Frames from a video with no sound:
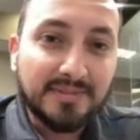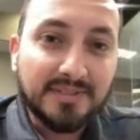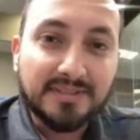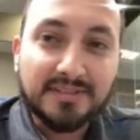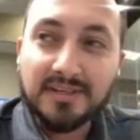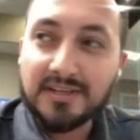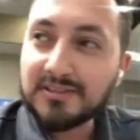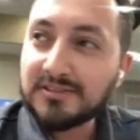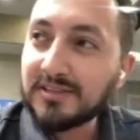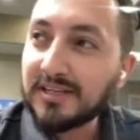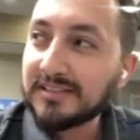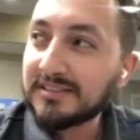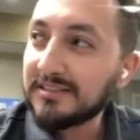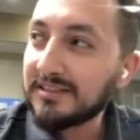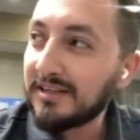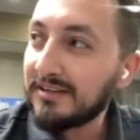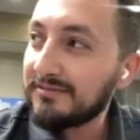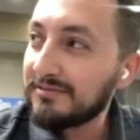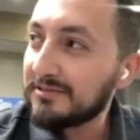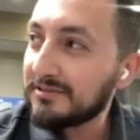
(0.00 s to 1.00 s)
the contracting
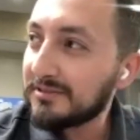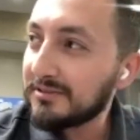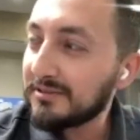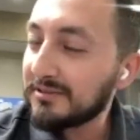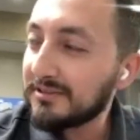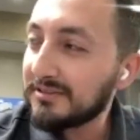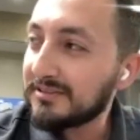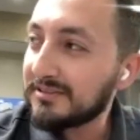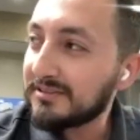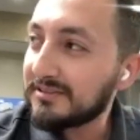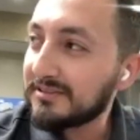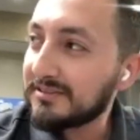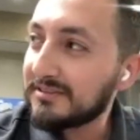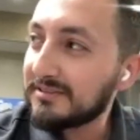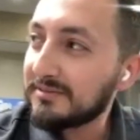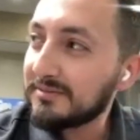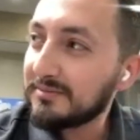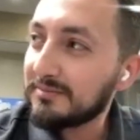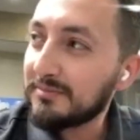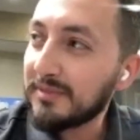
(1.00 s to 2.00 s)
officer is
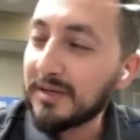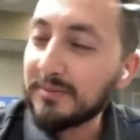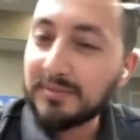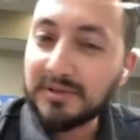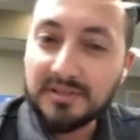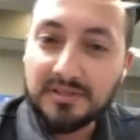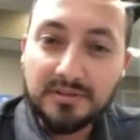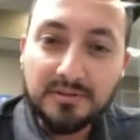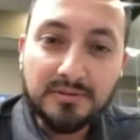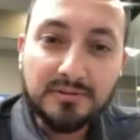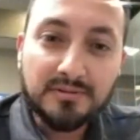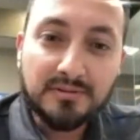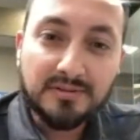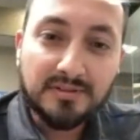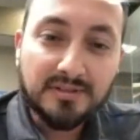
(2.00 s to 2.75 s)
might be new